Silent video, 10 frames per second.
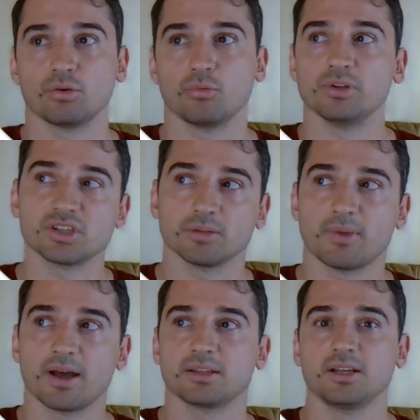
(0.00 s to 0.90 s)
So when the
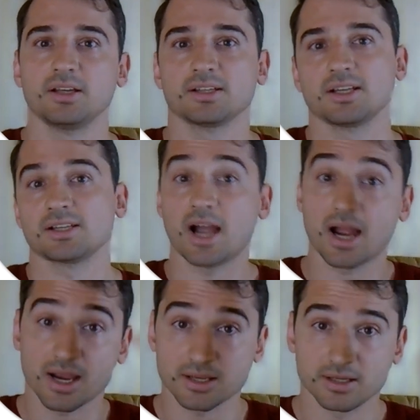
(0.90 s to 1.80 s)
chatbot says
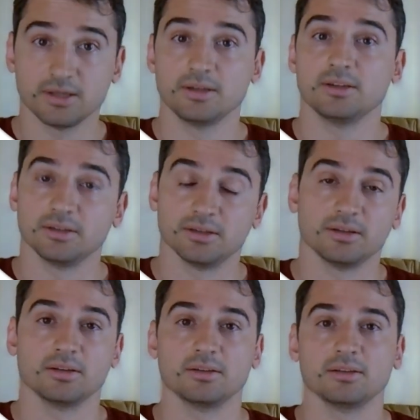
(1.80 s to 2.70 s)
hi
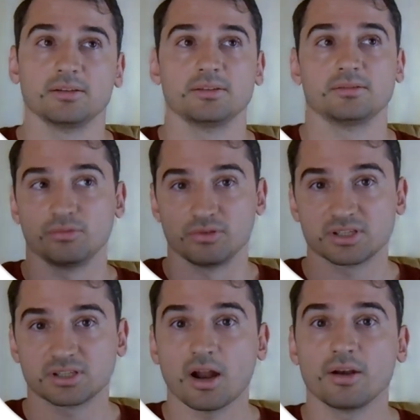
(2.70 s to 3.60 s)

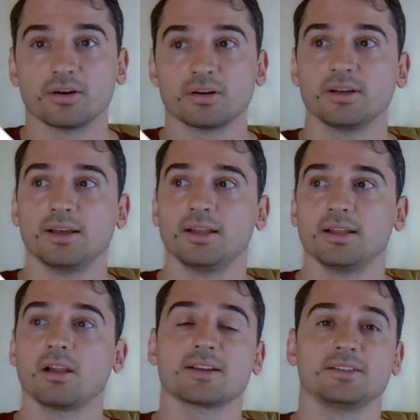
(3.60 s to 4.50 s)
to installer
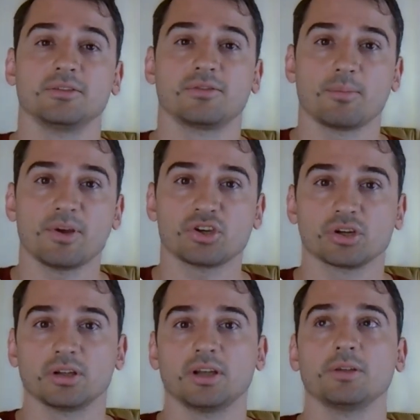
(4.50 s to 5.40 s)
and collects the
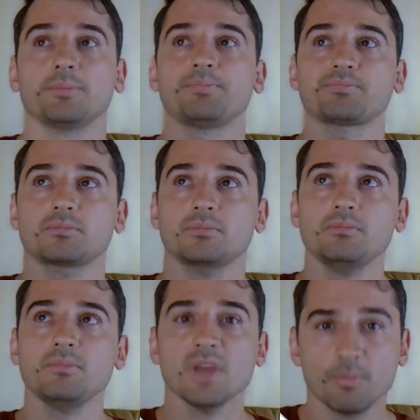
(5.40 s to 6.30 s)
information and
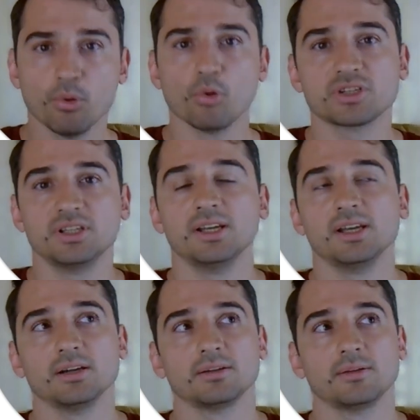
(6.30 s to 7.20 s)
books
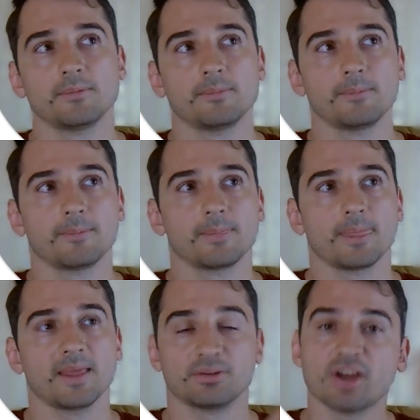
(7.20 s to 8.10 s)

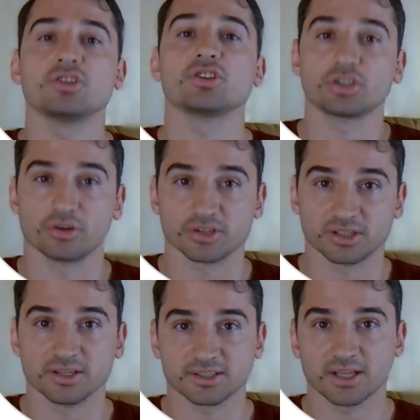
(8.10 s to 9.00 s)
and
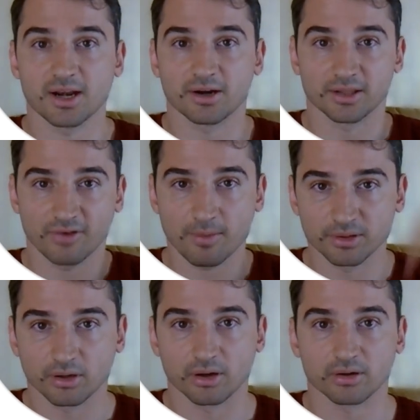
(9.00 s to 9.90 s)
registers the installer at
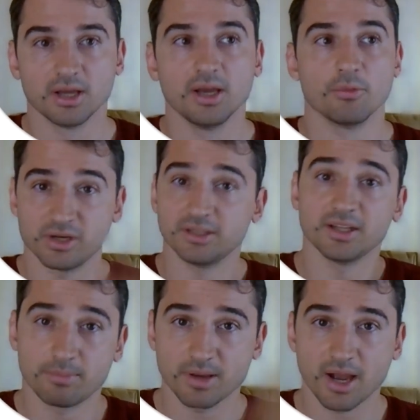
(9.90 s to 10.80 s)
webinar, we
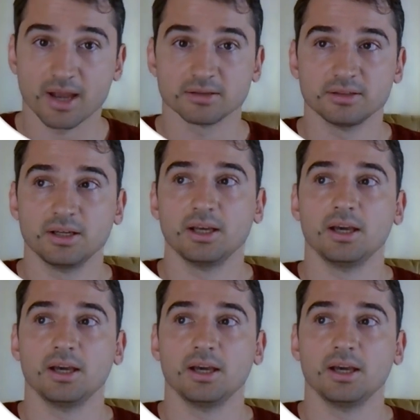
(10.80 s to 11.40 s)
need an API.